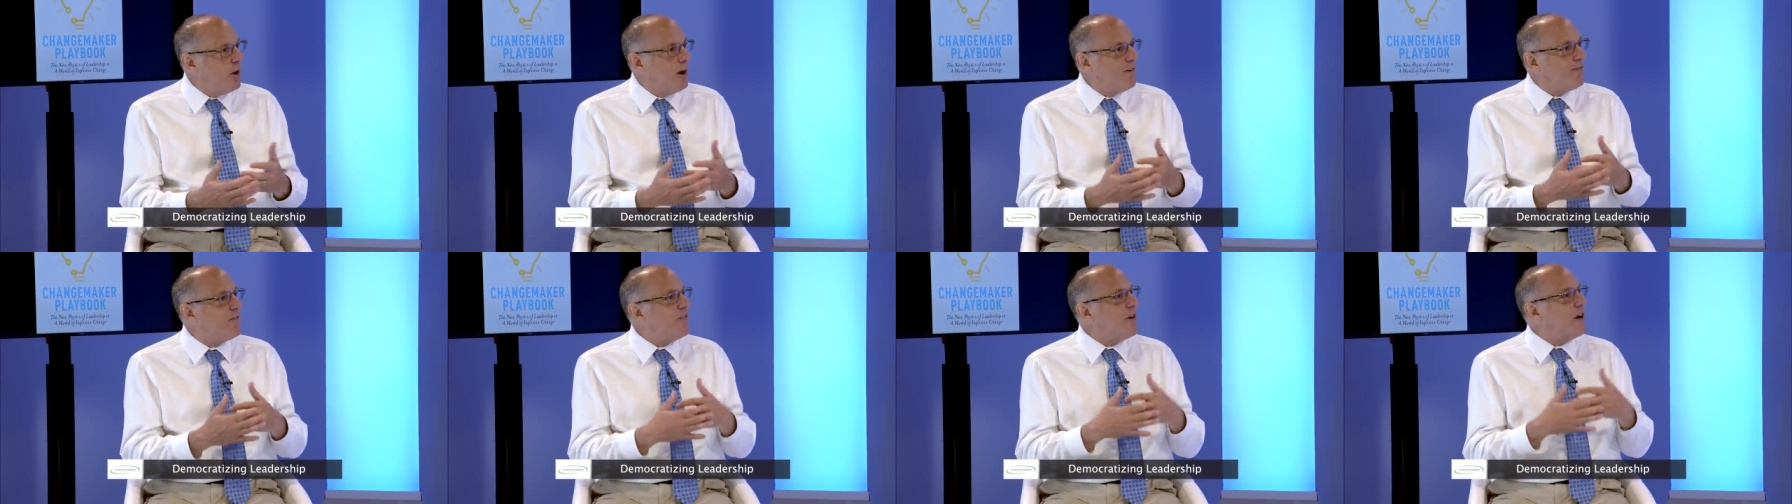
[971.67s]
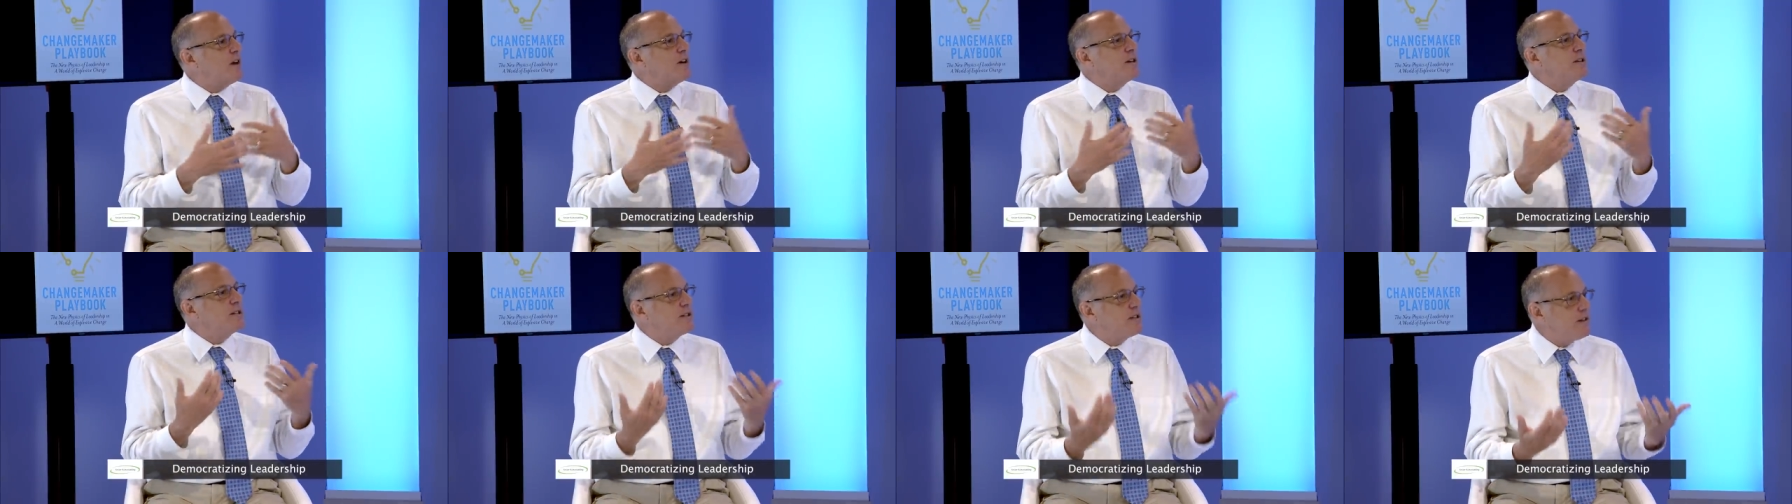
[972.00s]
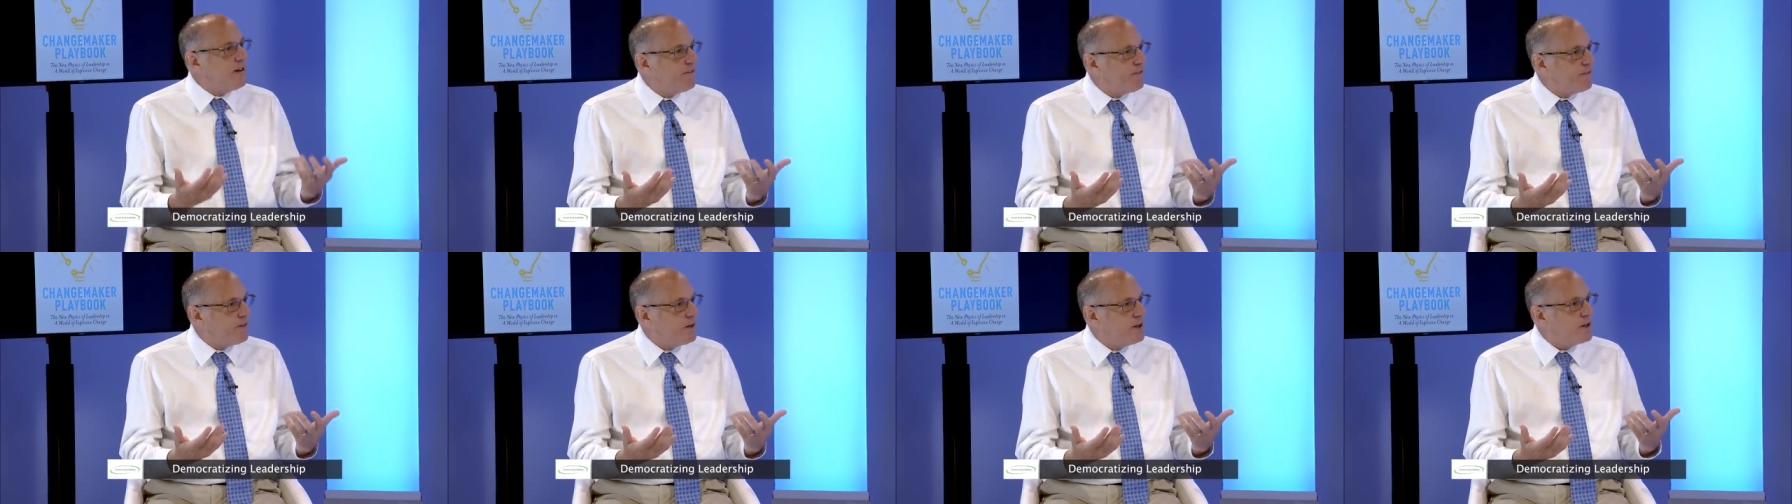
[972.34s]
a very
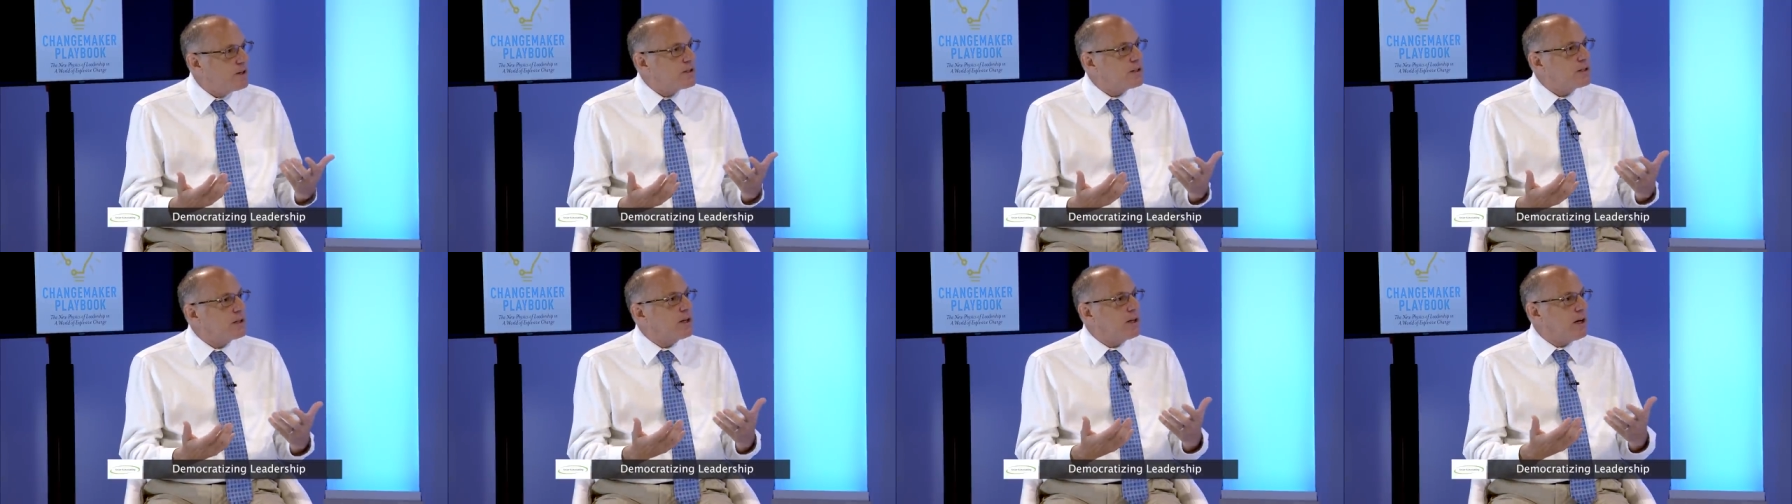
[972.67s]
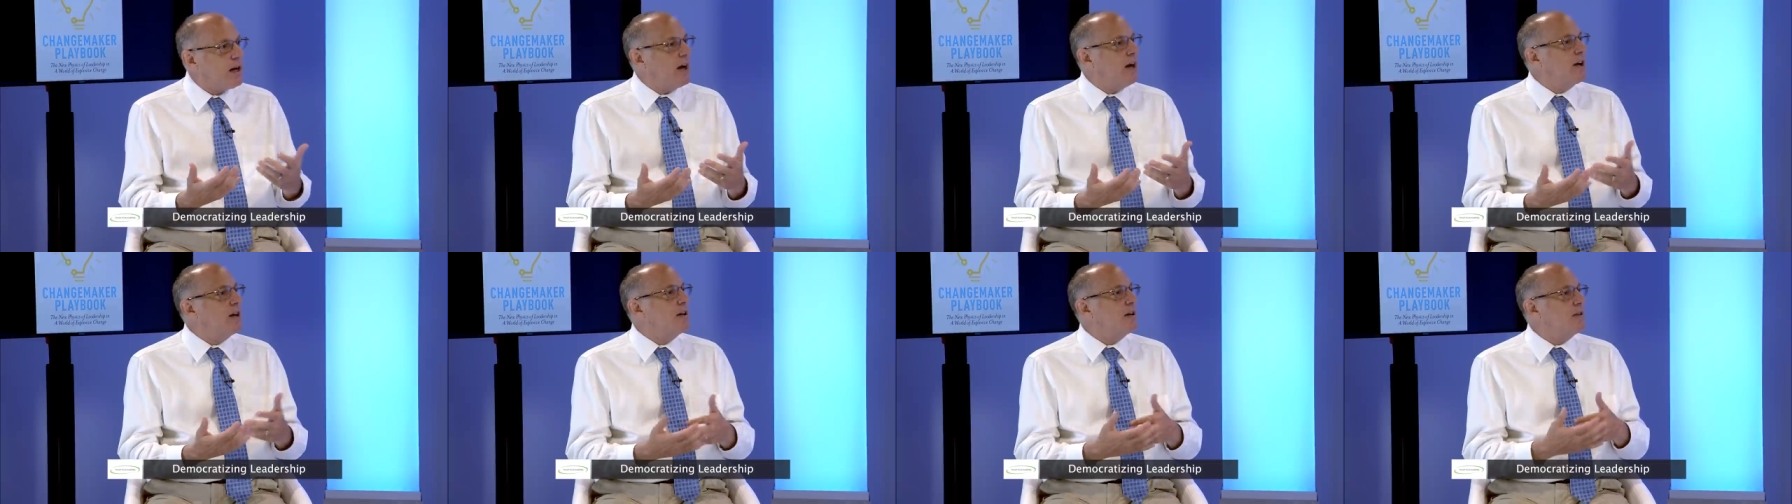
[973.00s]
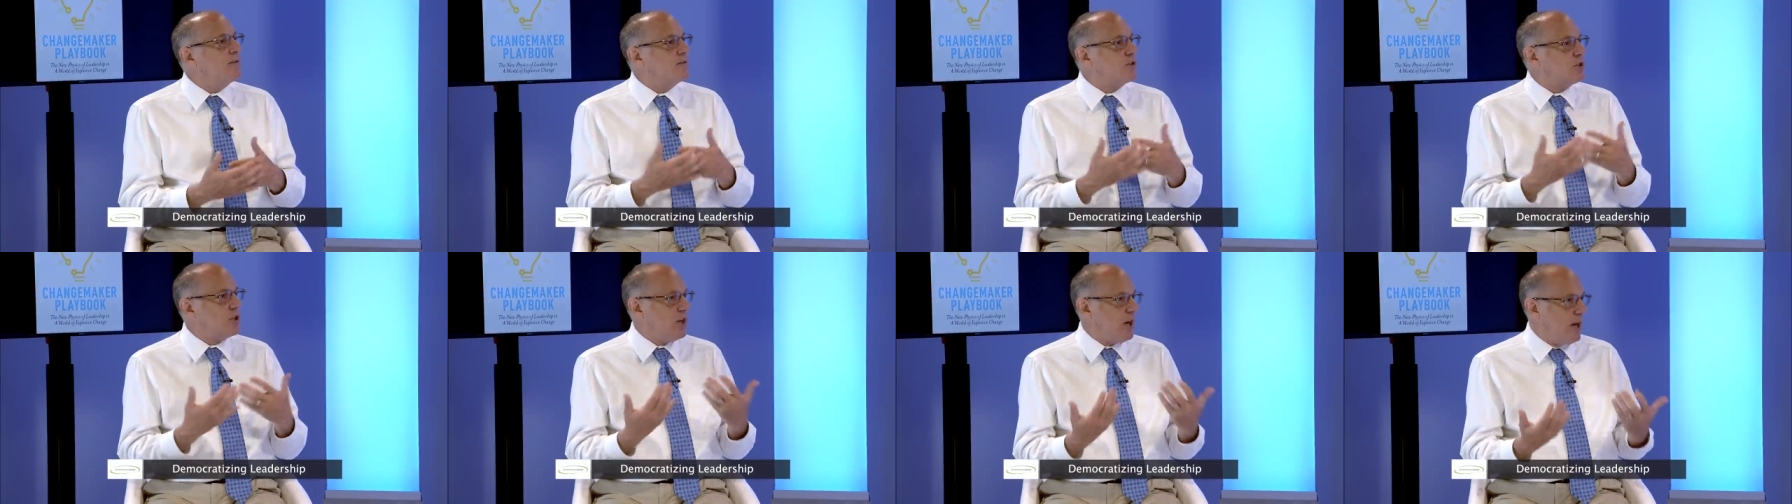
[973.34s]
different kind
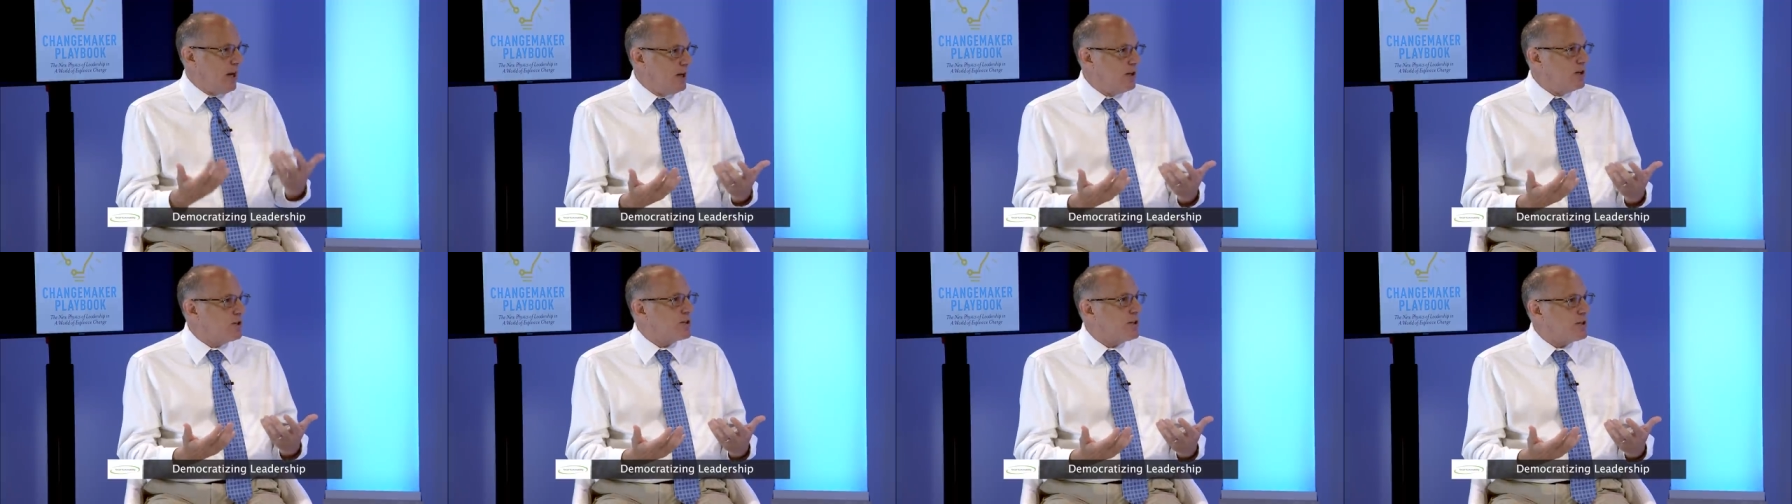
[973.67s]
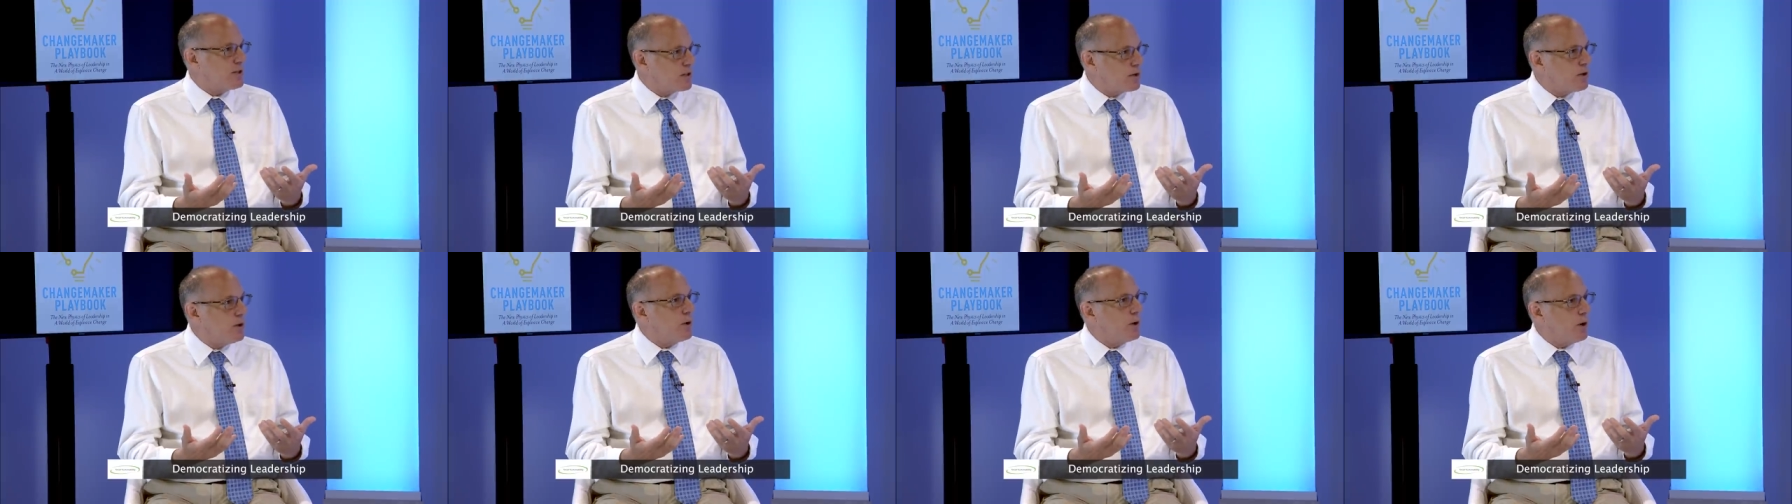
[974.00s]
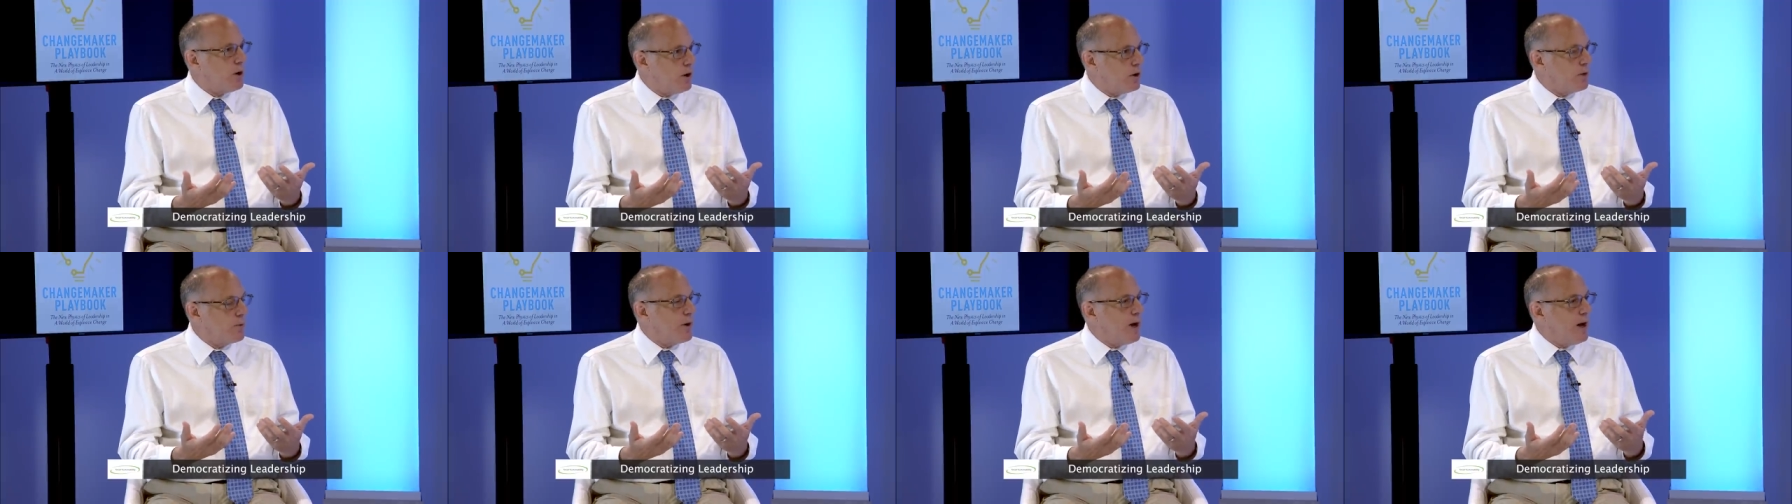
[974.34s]
of change that's going
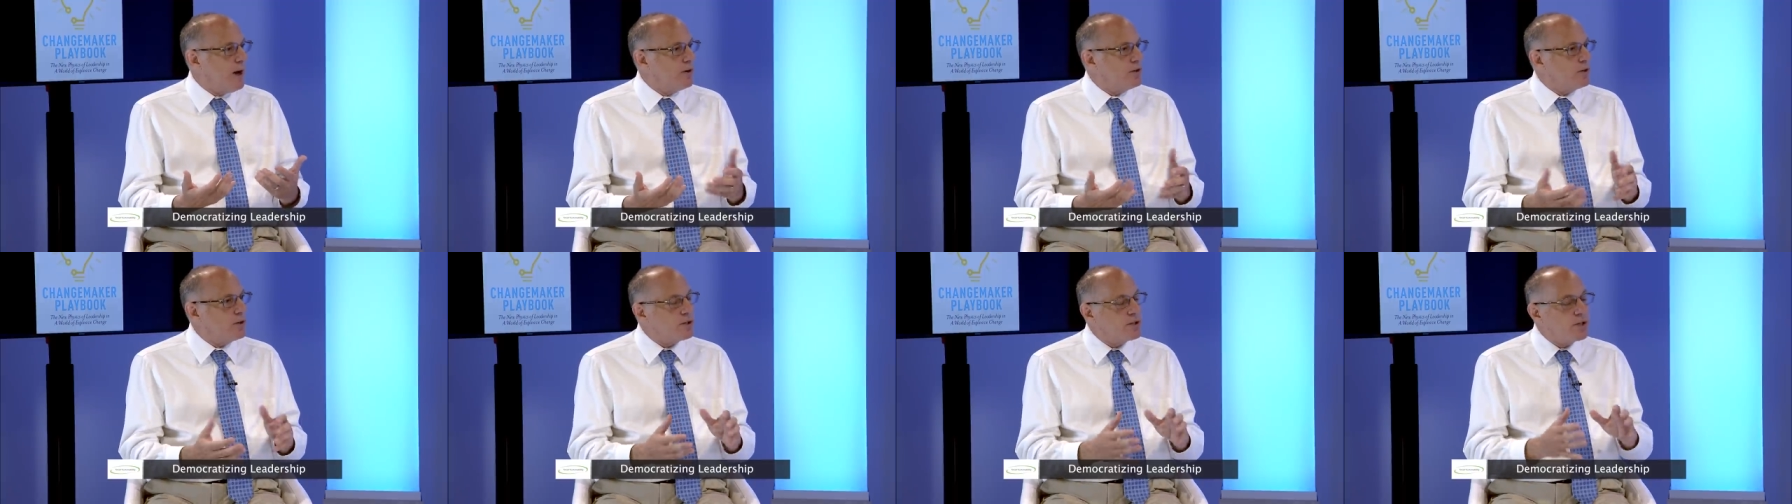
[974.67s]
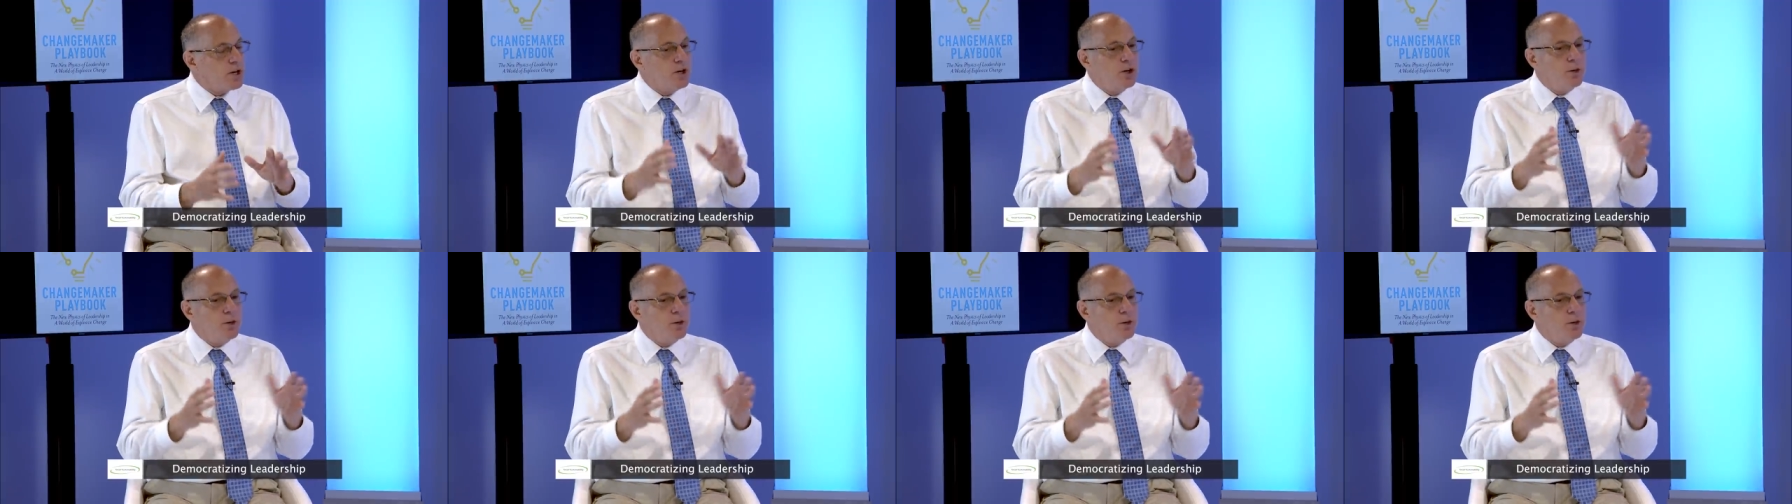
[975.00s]
on around you. So